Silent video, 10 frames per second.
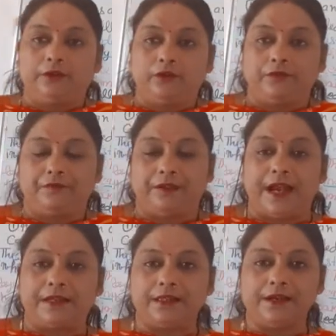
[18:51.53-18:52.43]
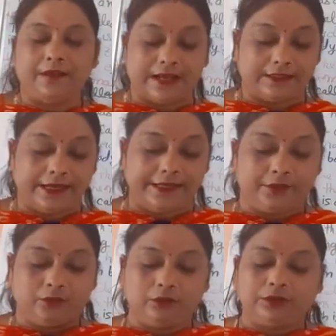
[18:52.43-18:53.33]
So let's revise.
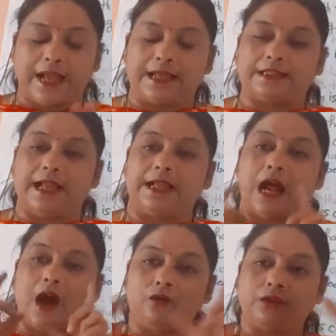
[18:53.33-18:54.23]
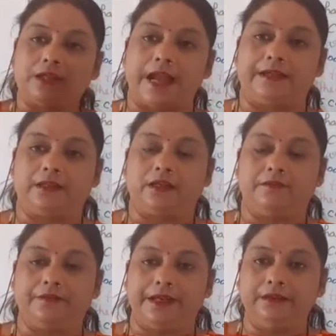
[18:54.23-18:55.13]
A tooth has an outside
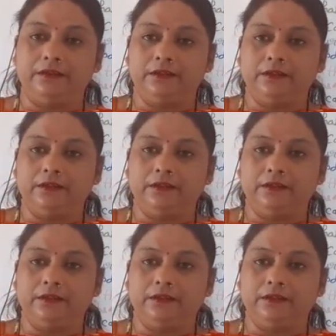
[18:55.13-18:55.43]
covering.